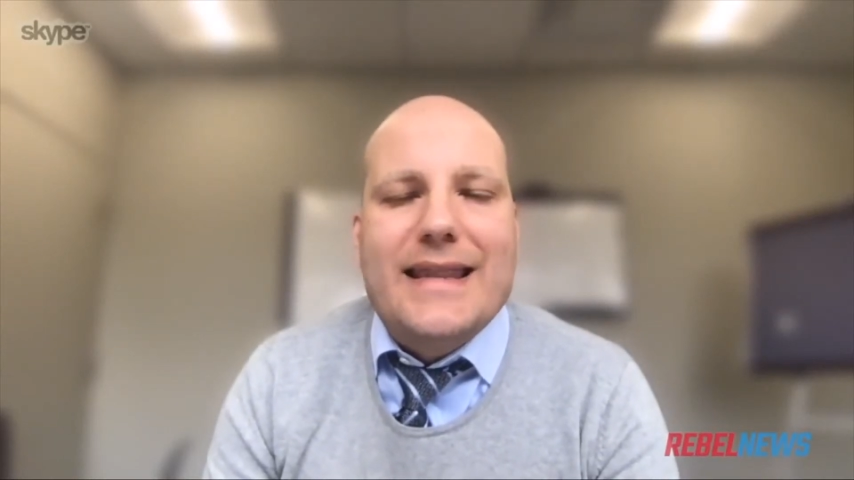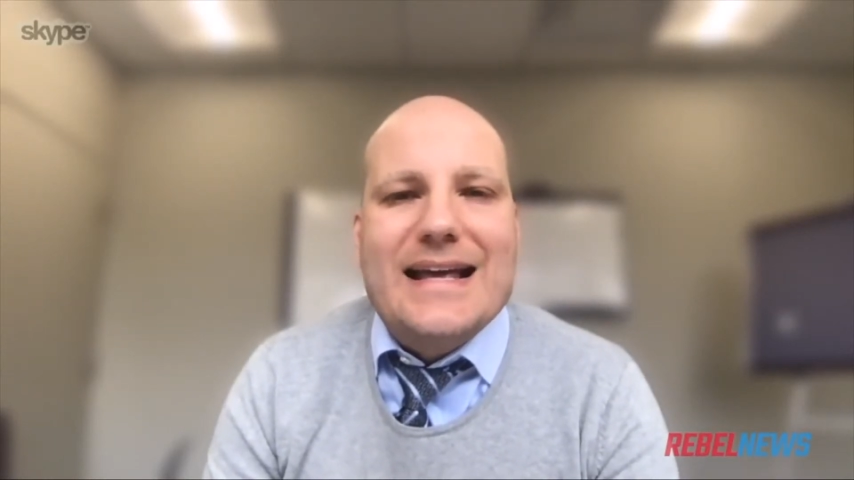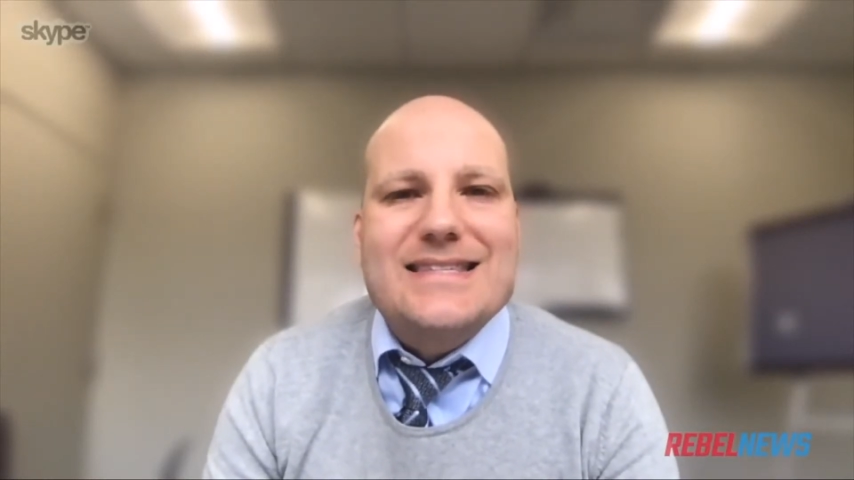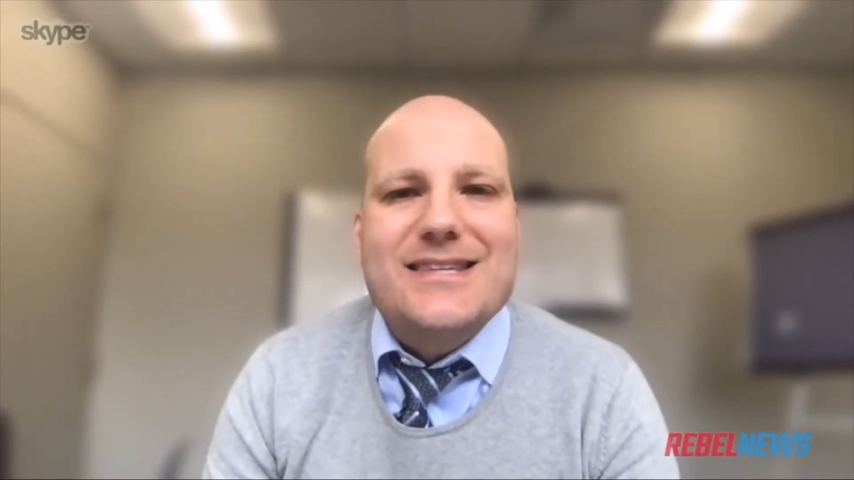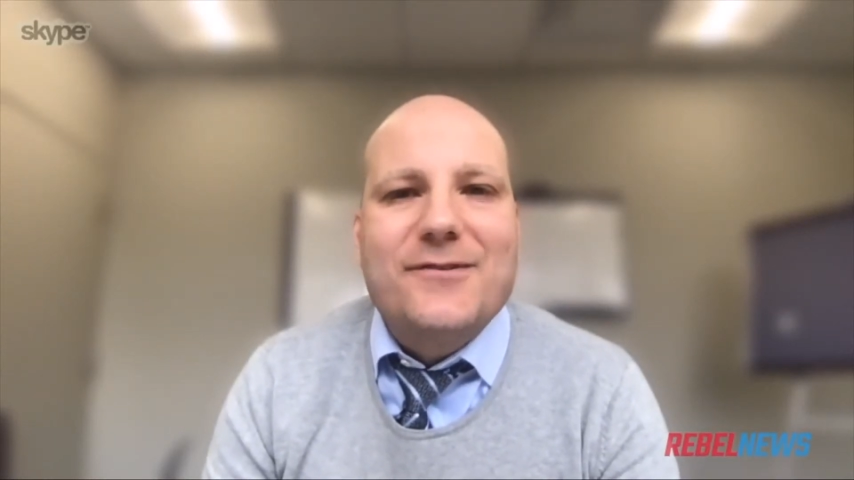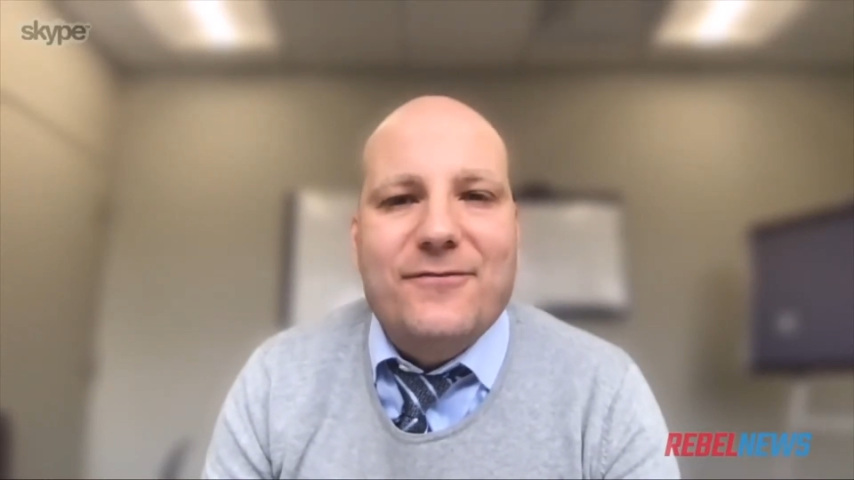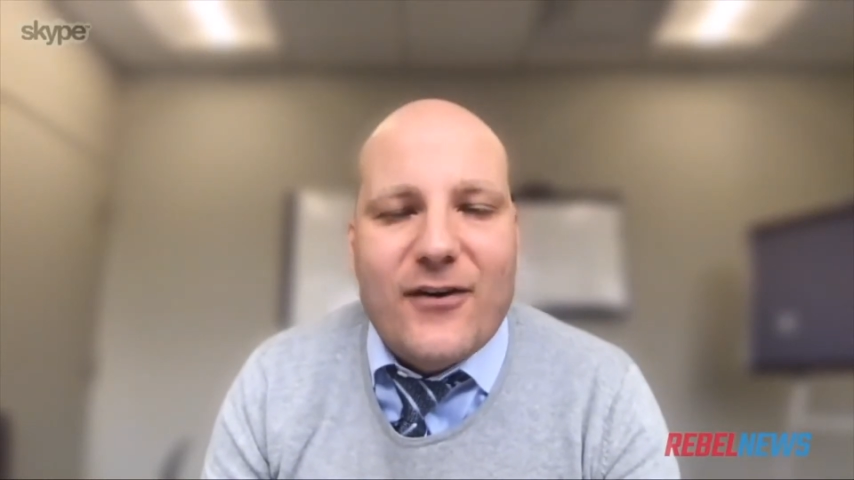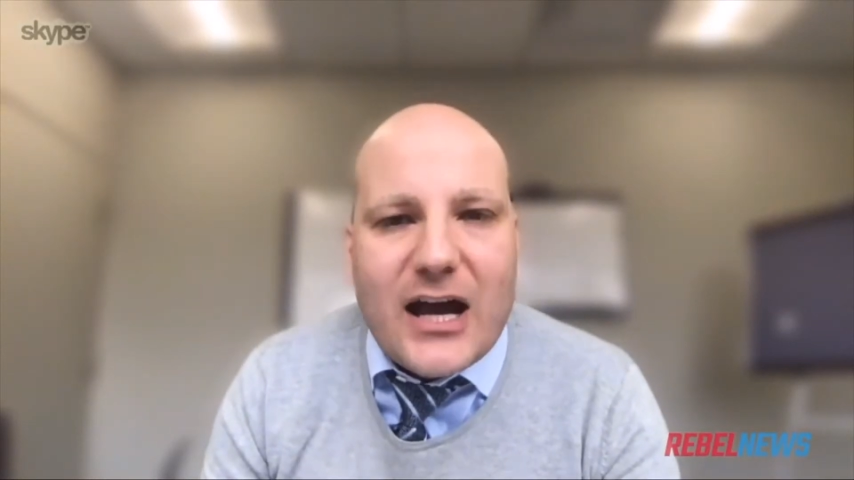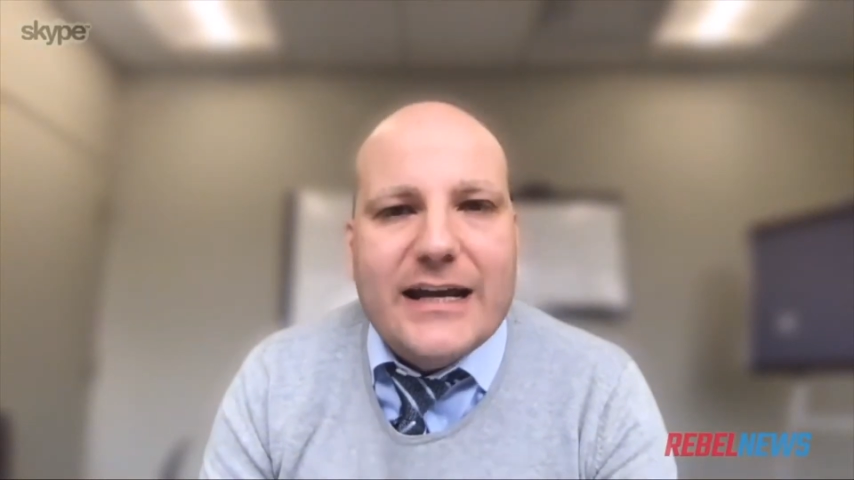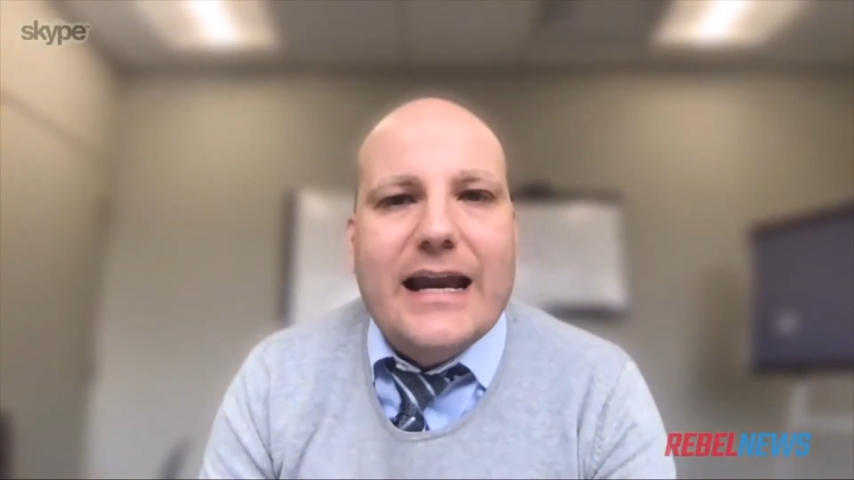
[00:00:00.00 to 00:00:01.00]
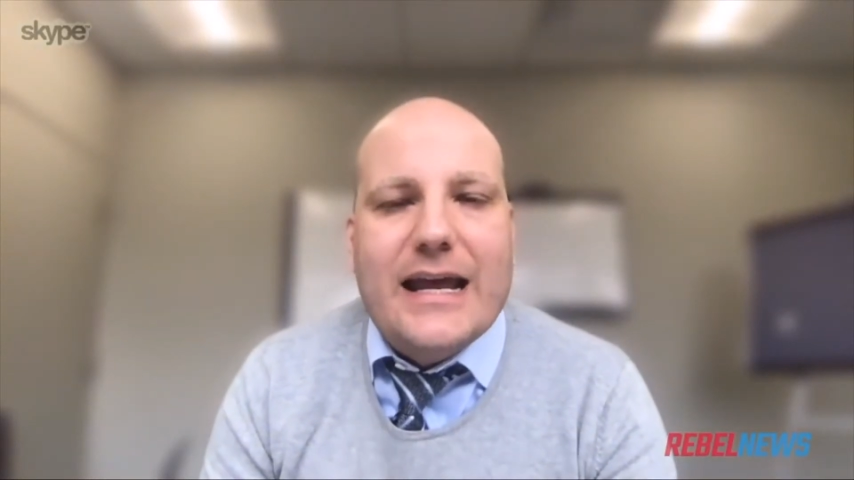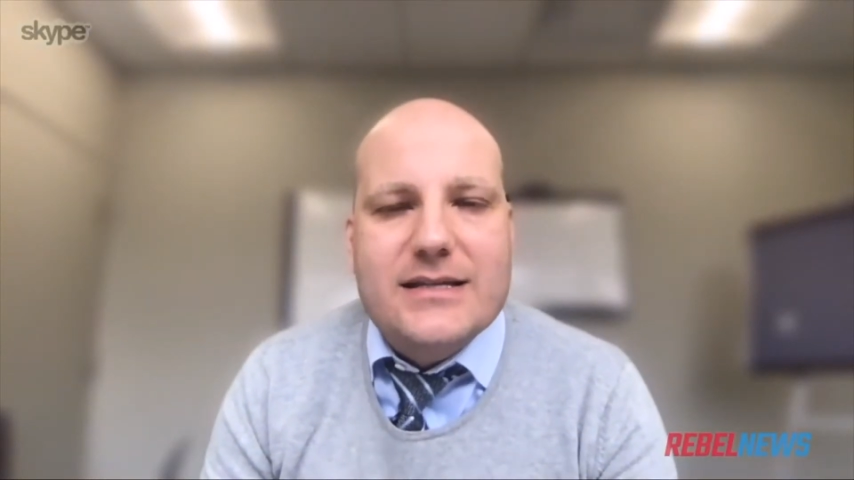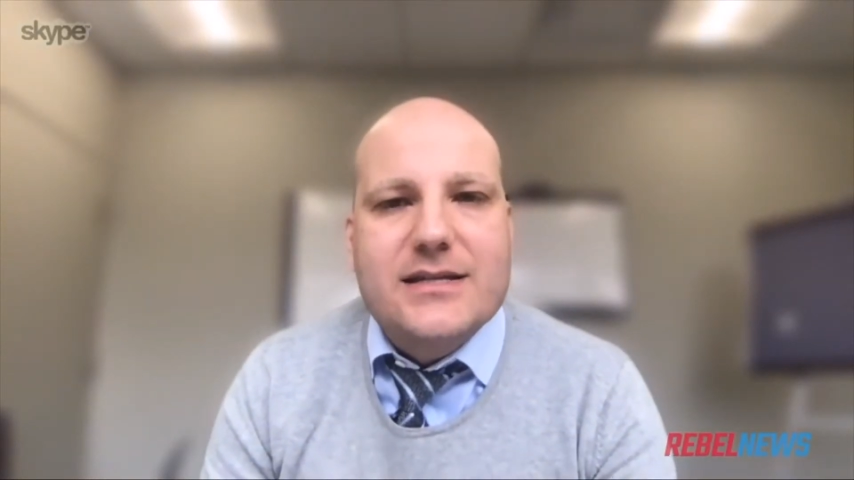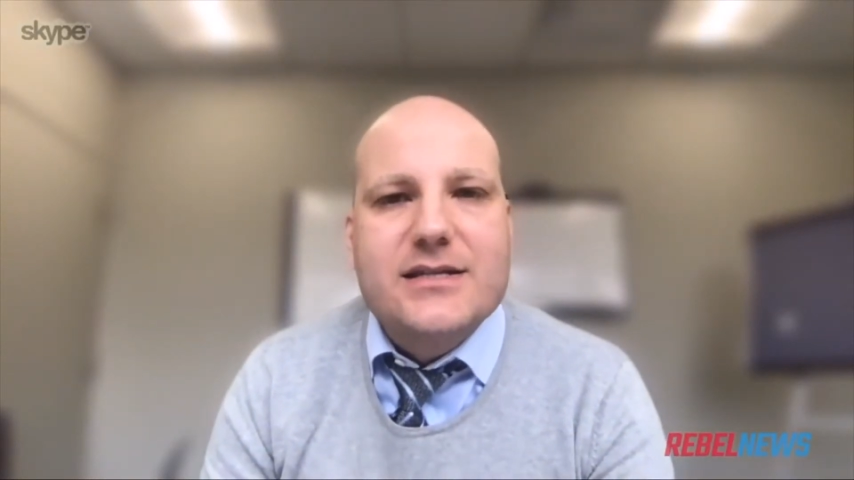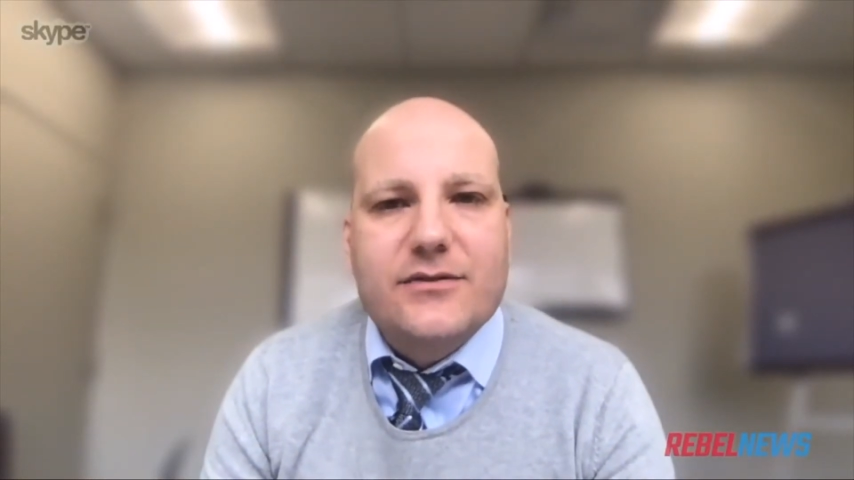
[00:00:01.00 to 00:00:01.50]
and that's the
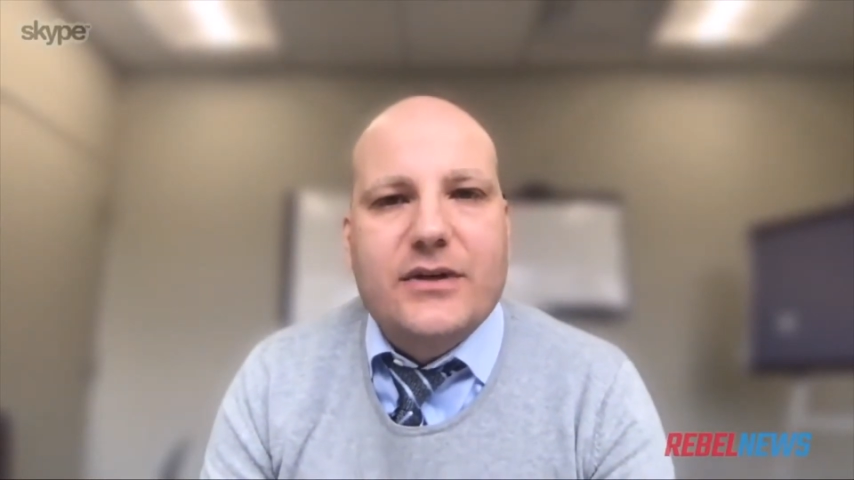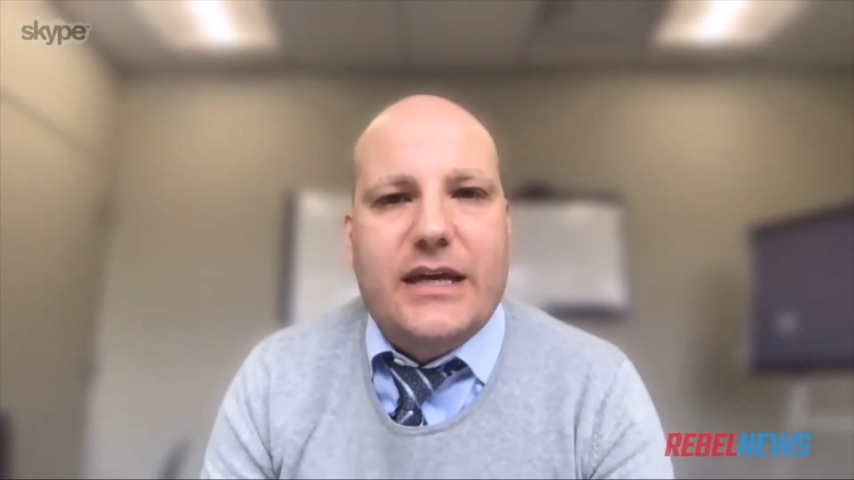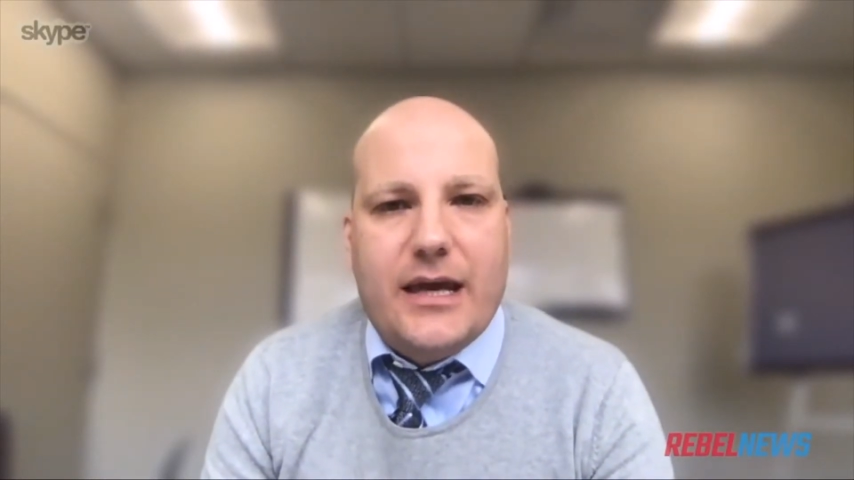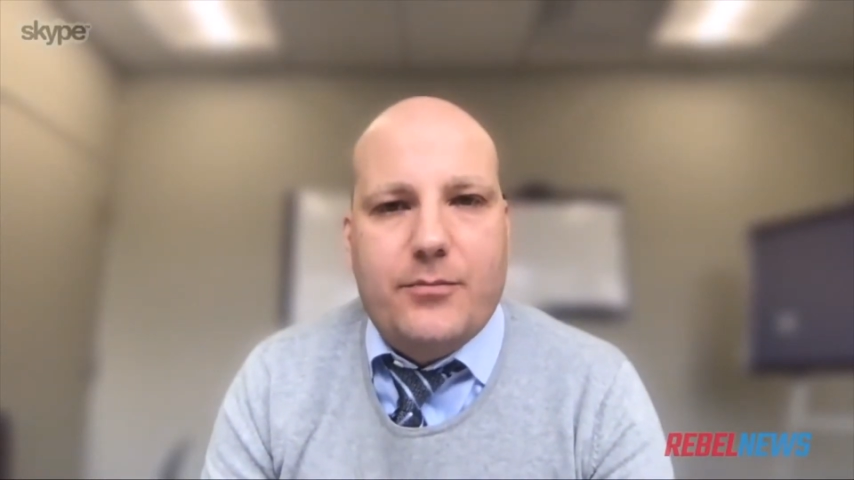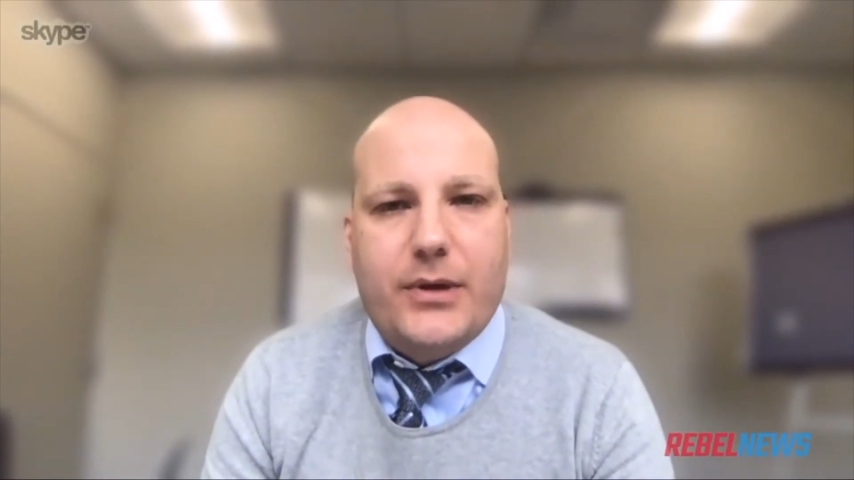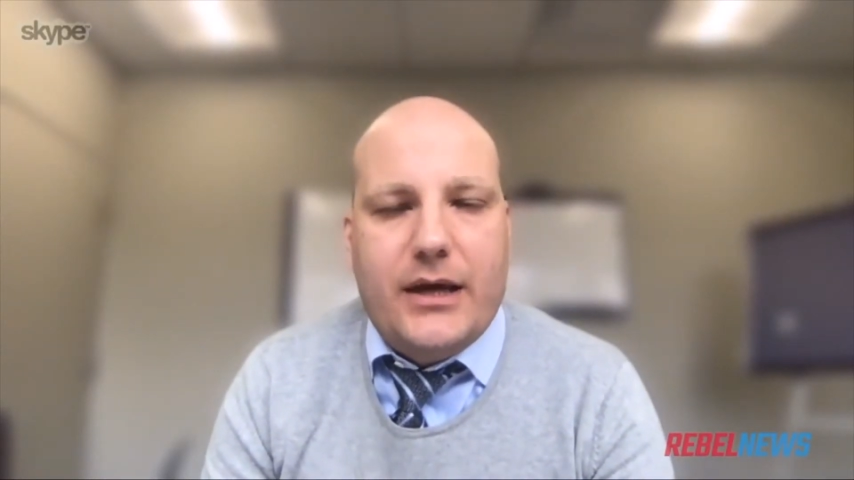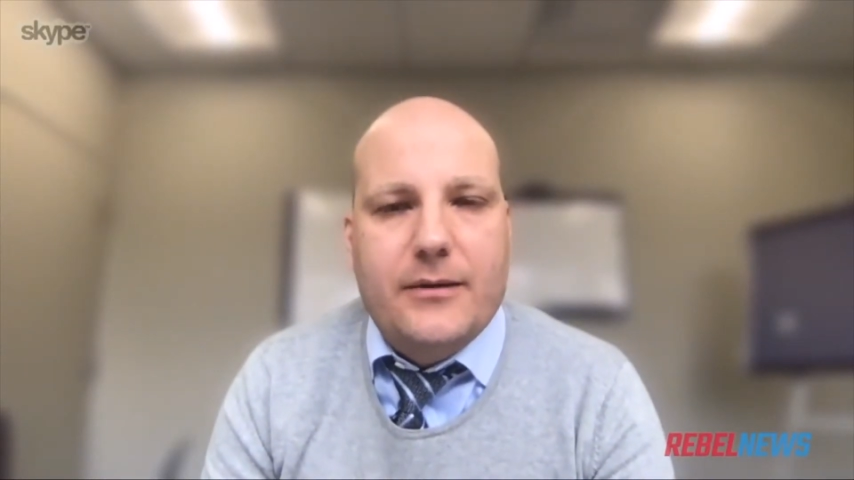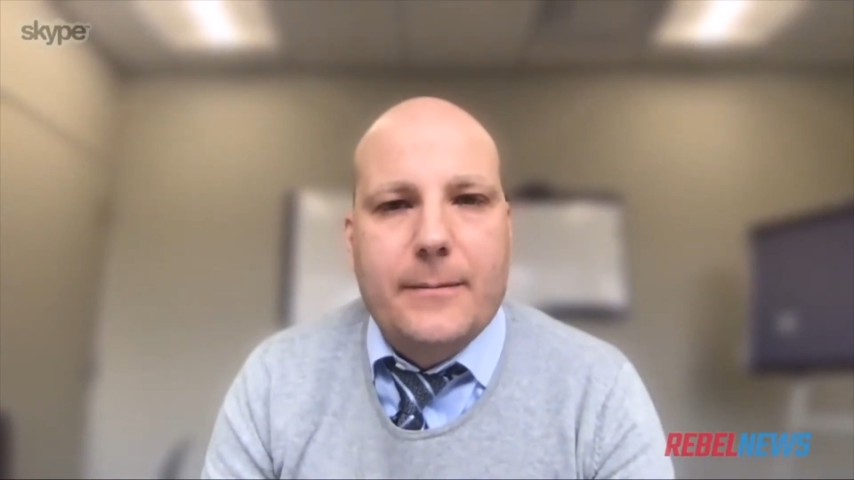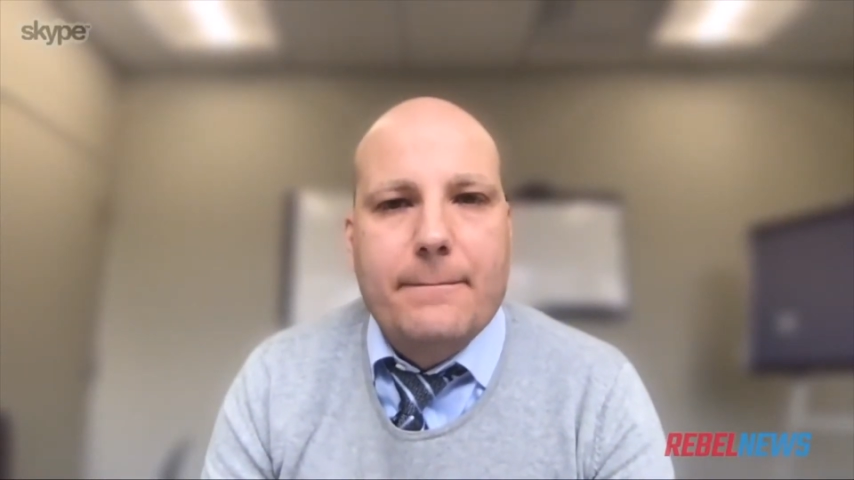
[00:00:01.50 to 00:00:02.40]
finances of a campaign.